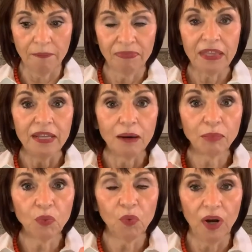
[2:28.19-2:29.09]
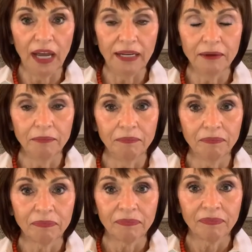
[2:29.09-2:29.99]
Number 1,
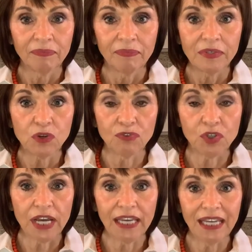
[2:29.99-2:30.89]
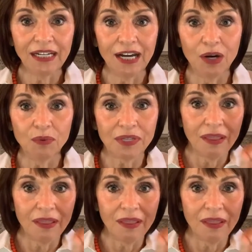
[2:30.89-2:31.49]
so if you're taking notes,